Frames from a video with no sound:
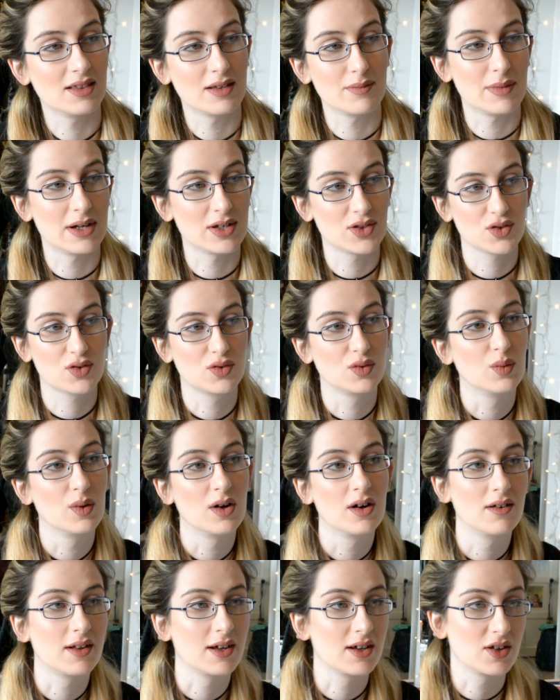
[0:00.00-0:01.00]
magical
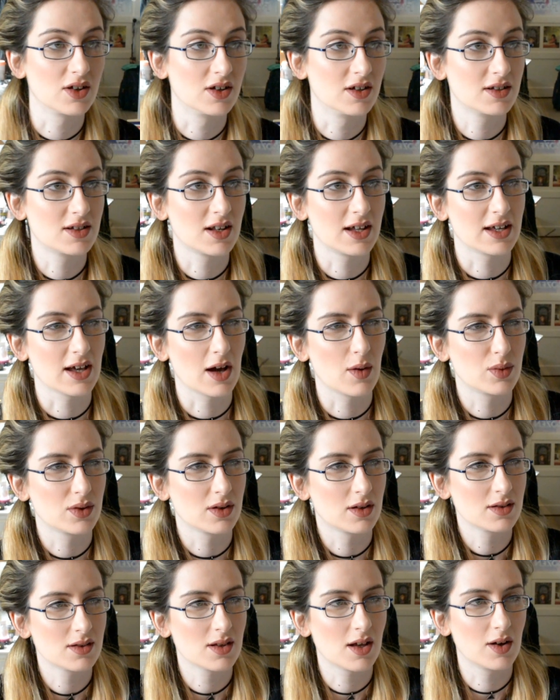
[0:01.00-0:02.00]
world I could. Like, I would
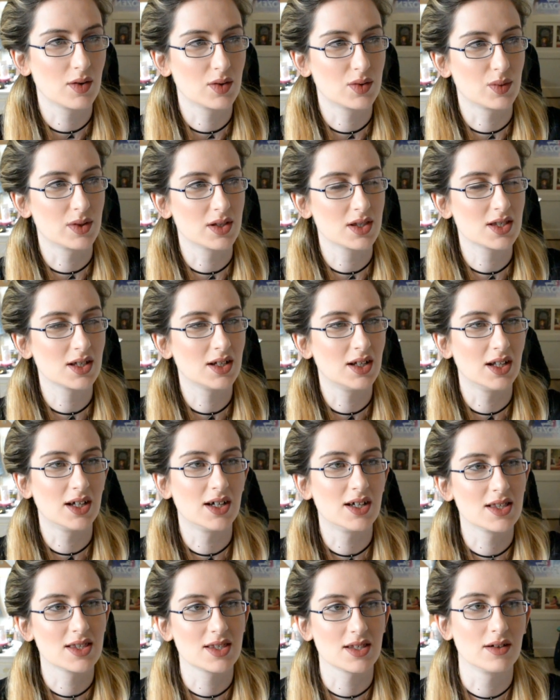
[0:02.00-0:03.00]
want to
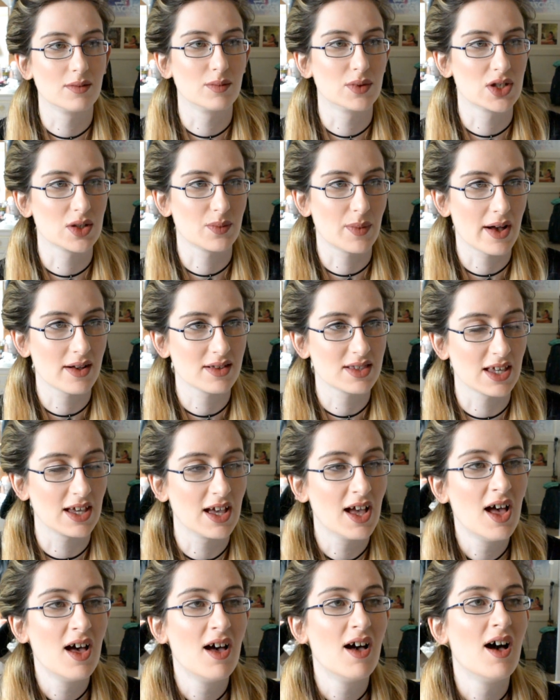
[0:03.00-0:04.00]
learn so much about it.
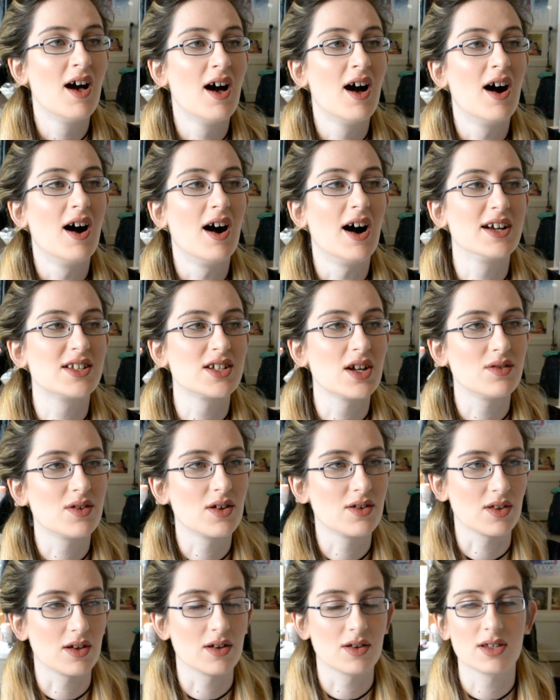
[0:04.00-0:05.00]
I don't know
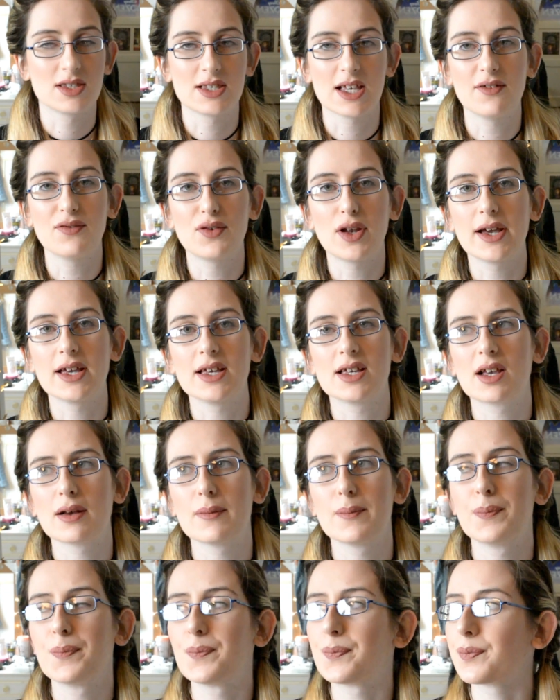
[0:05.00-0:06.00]
though, because if like
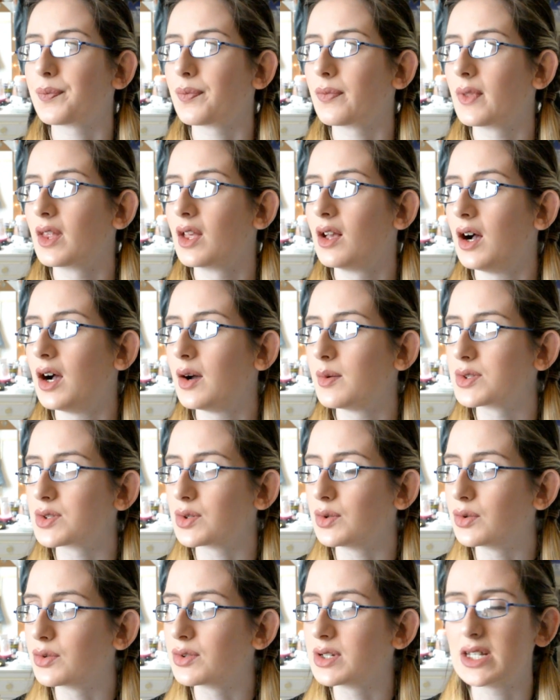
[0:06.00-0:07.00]
I was
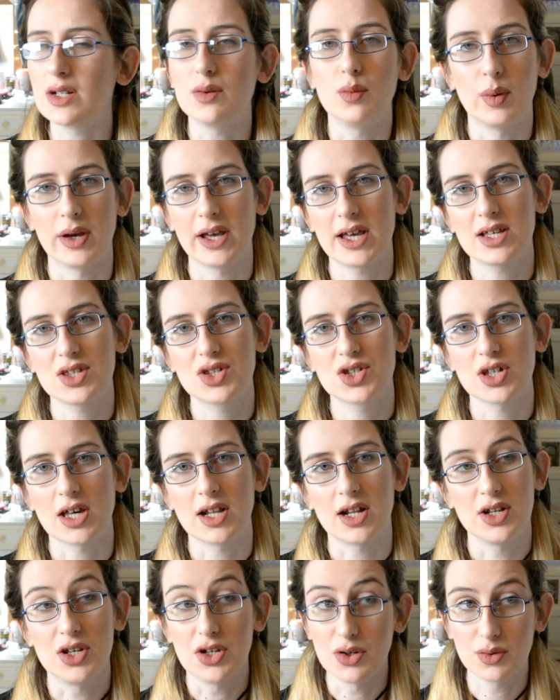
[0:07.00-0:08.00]
already a witch and
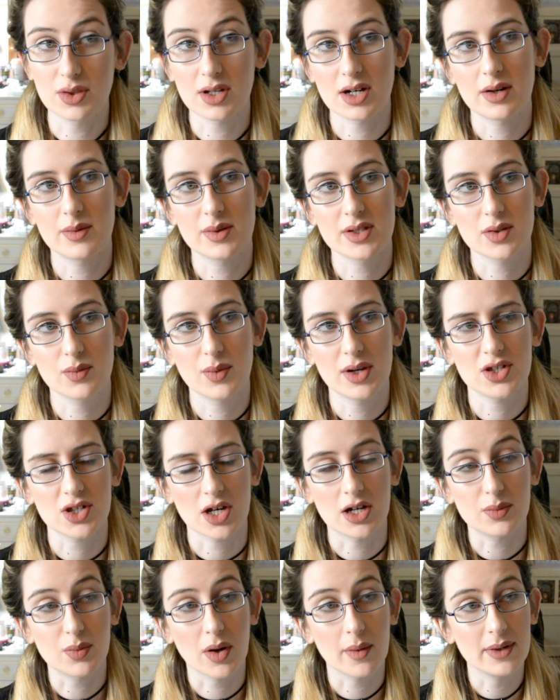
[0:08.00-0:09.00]
I knew that I was a witch,
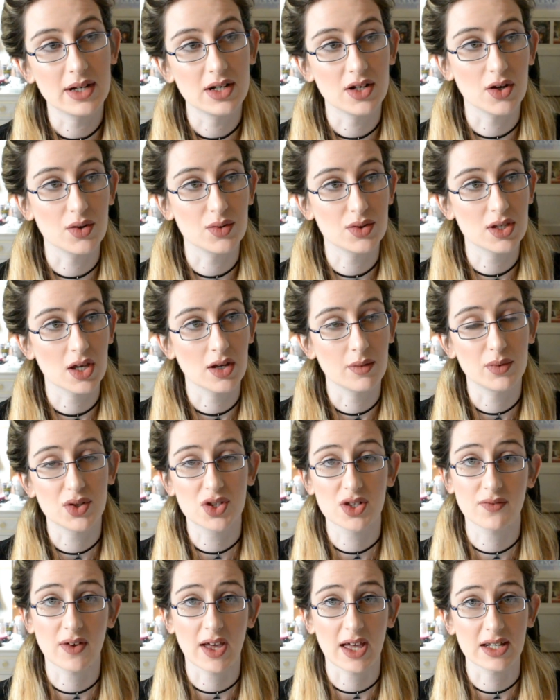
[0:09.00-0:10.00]
I'd probably know so much
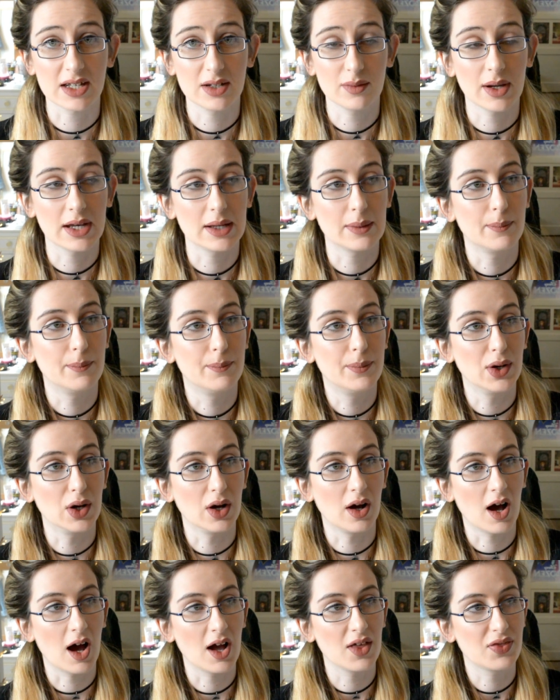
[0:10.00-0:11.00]
of it anyway. But
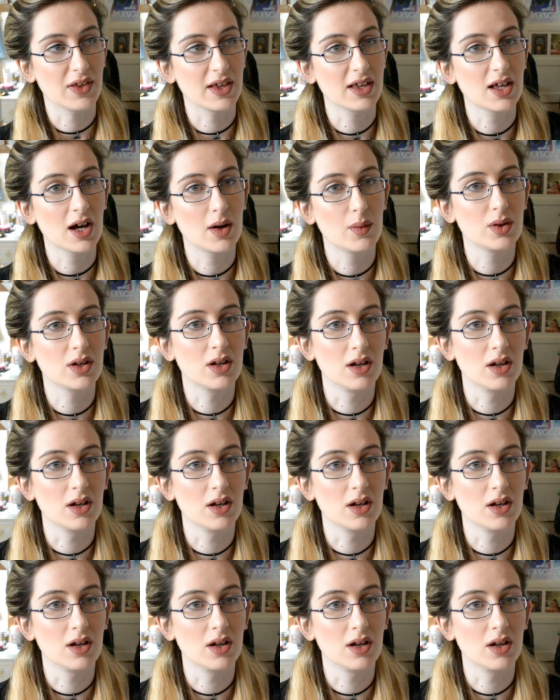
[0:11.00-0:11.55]
I think I